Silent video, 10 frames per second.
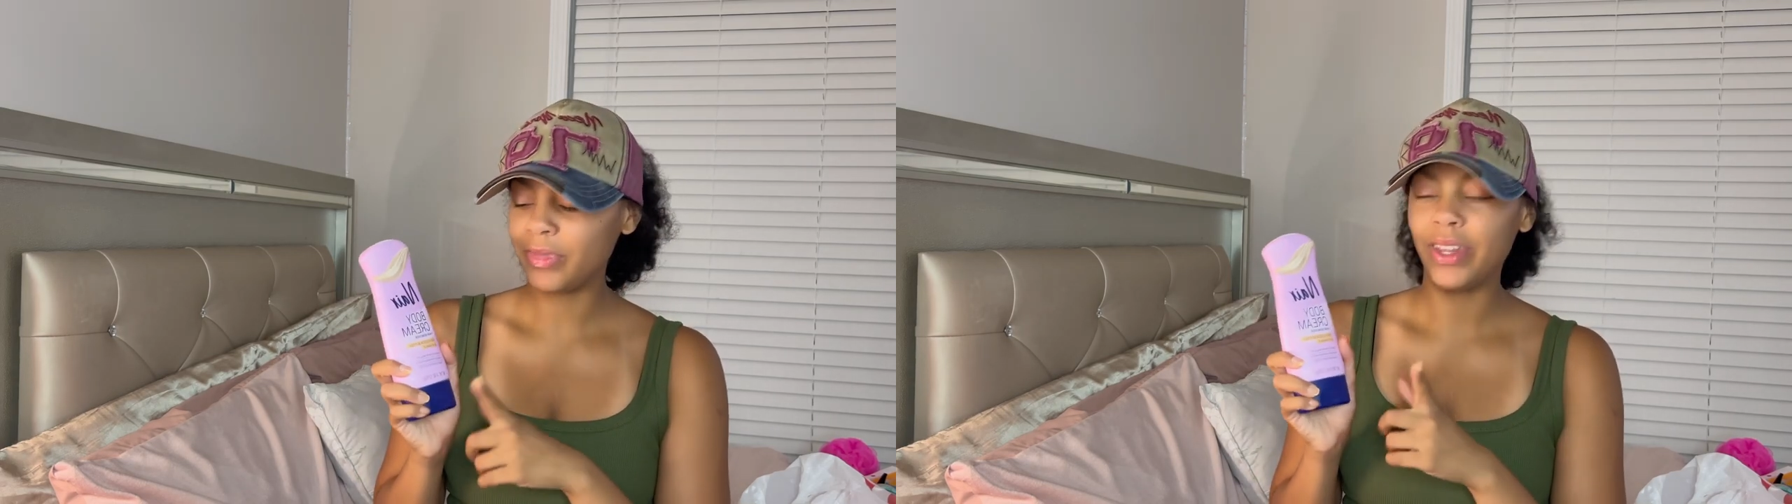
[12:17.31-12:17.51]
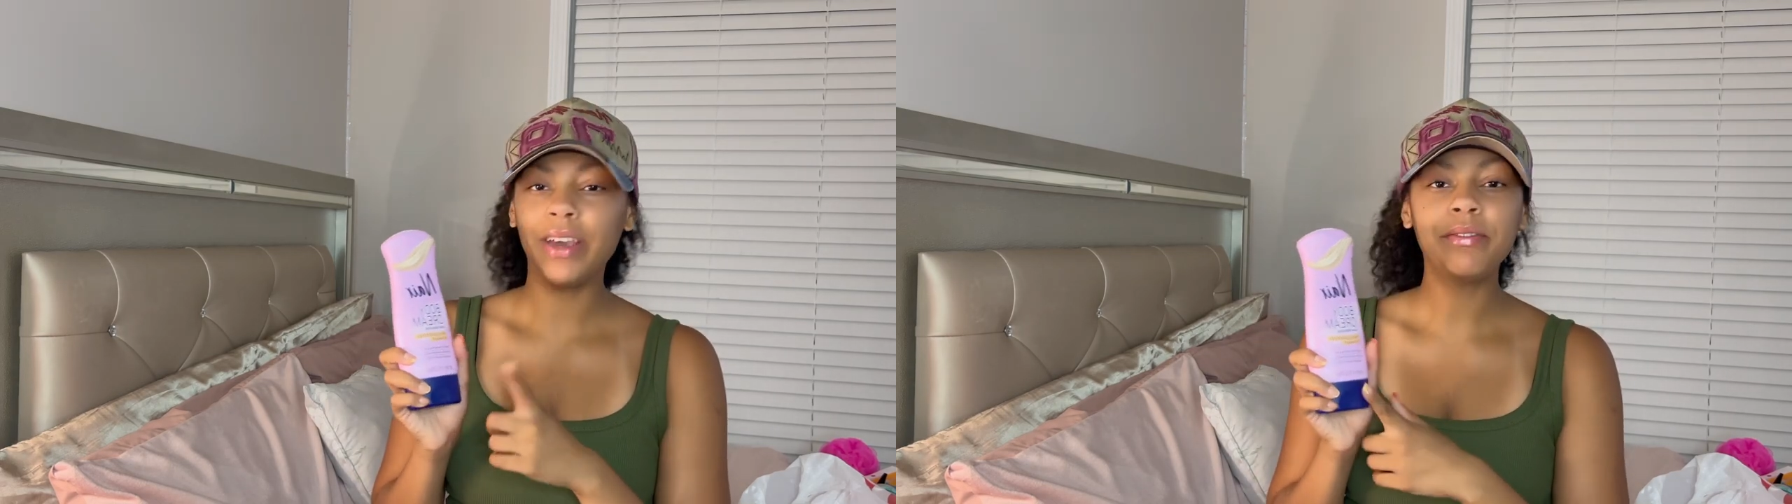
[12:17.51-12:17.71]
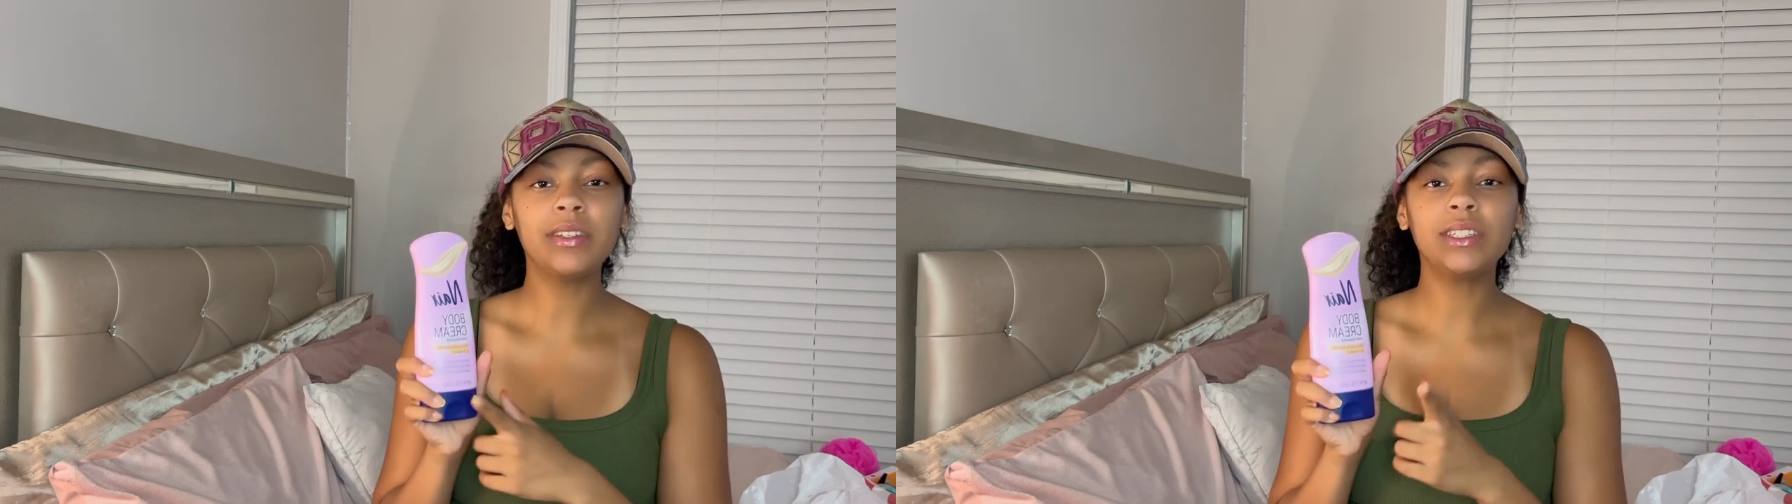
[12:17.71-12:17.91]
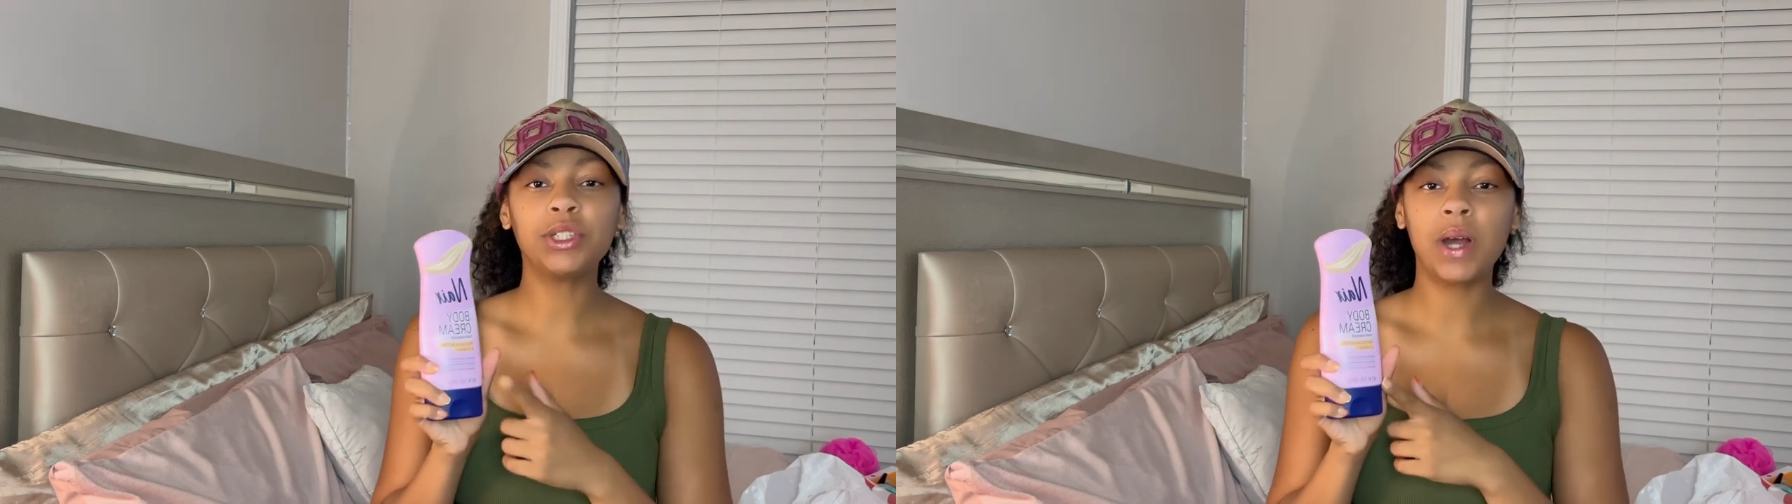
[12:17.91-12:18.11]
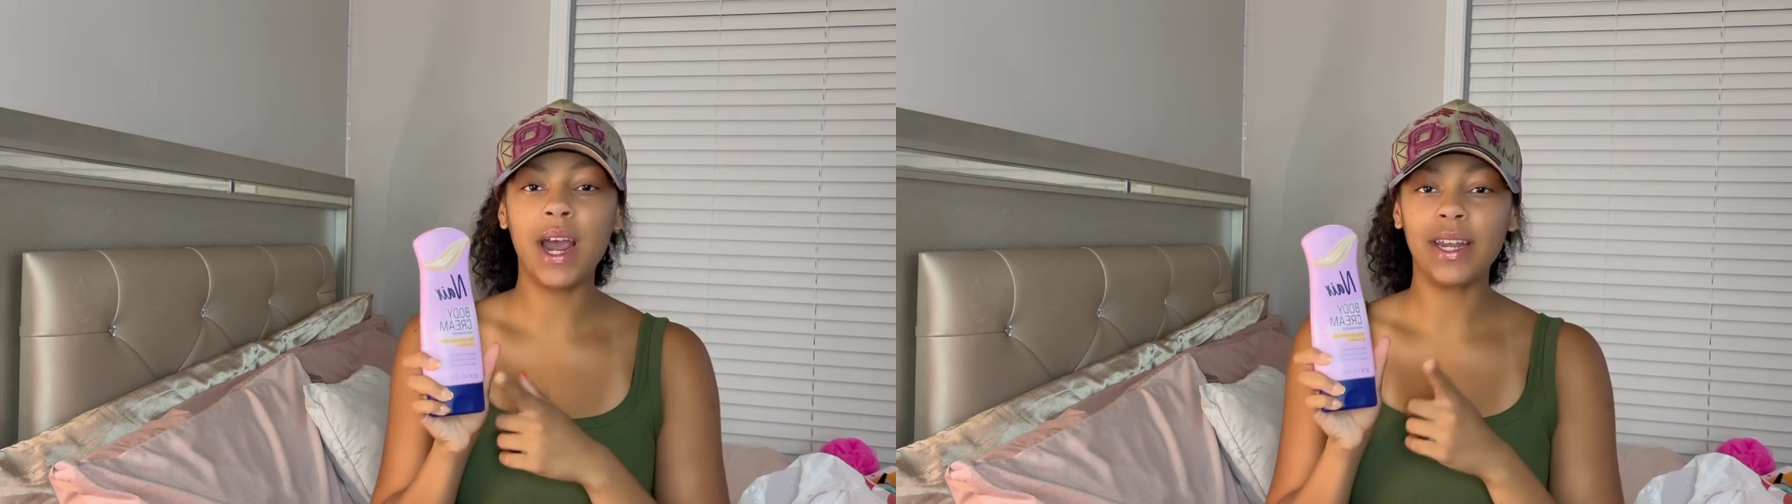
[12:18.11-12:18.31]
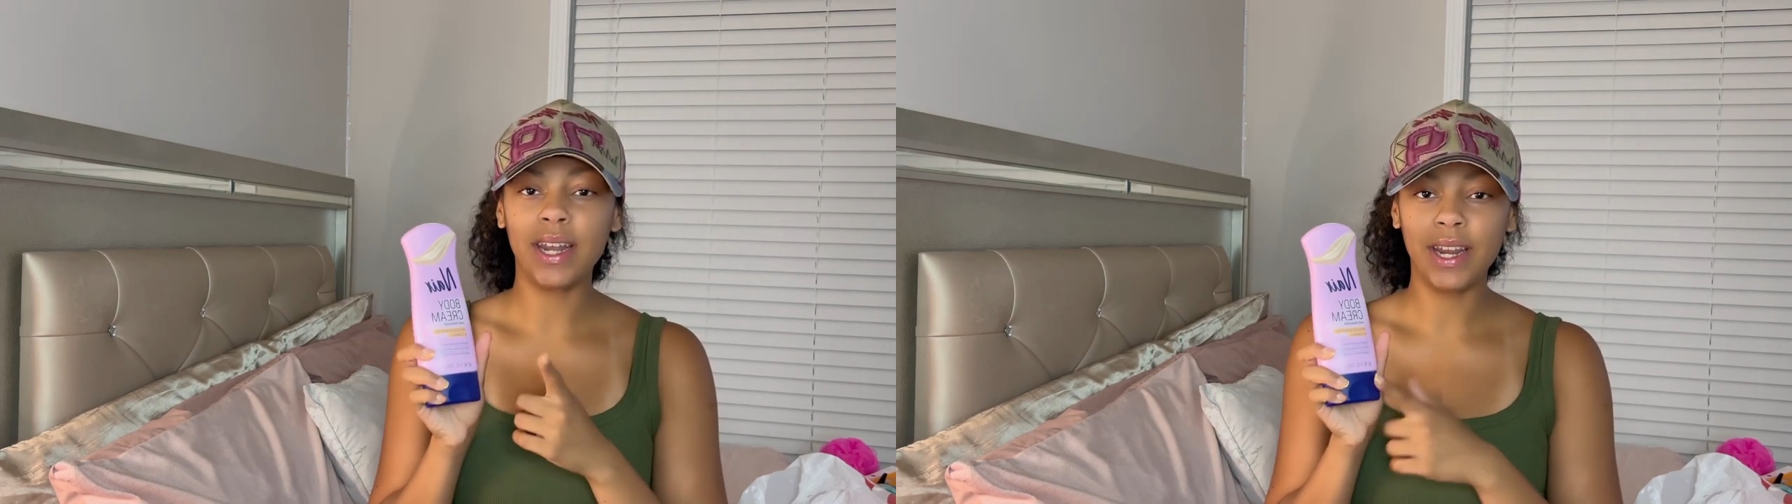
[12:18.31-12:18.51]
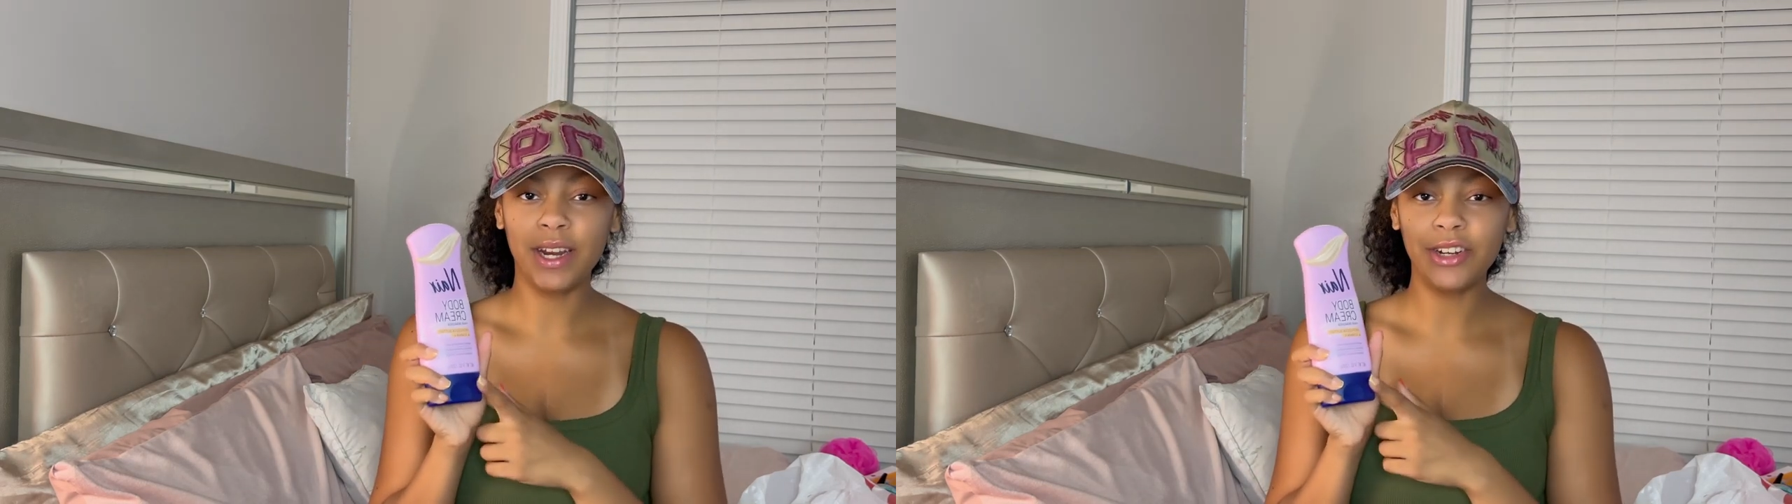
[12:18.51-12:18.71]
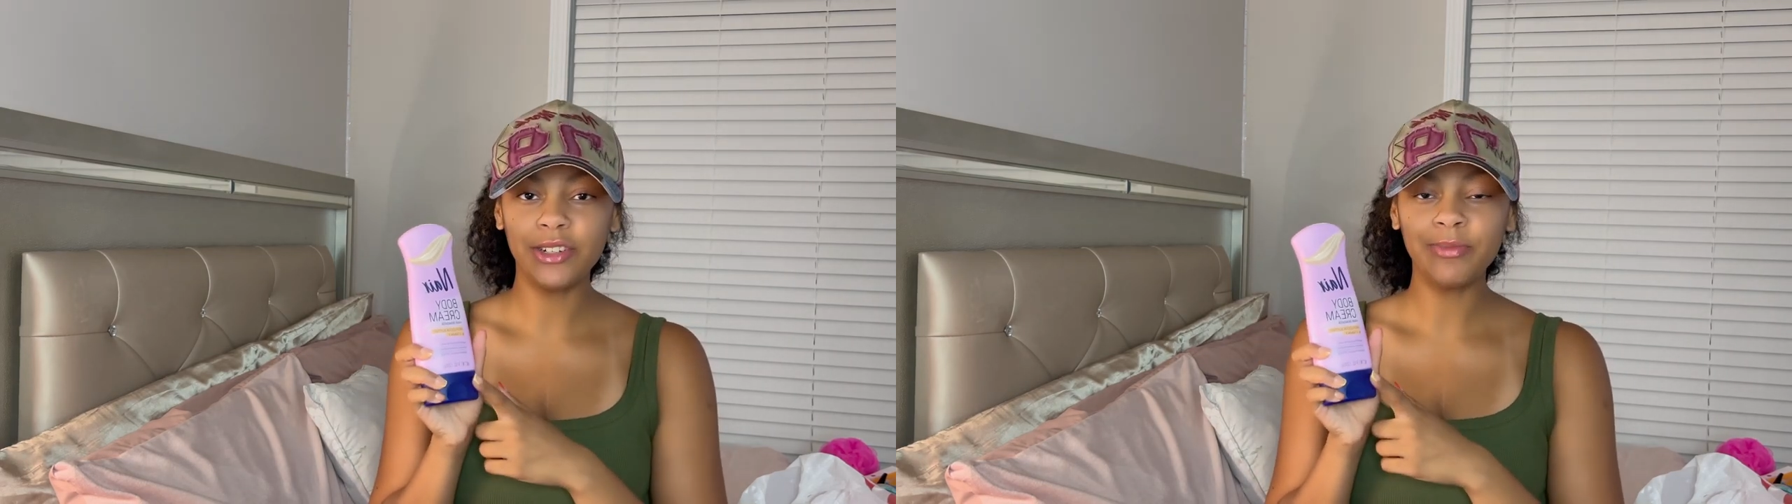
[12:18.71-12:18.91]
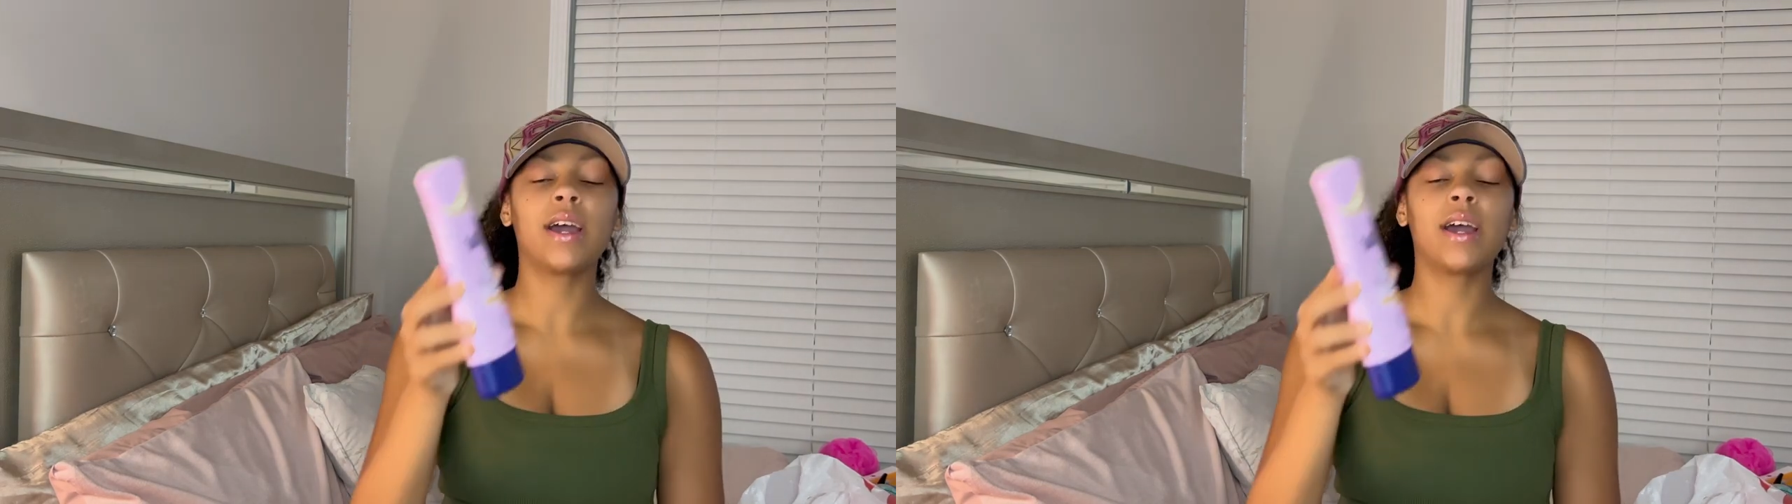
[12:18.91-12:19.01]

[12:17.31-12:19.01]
definitely try Nair. I